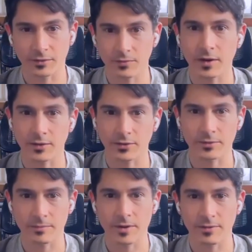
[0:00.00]

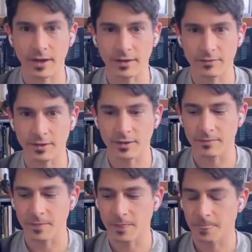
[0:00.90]
spheres of activity.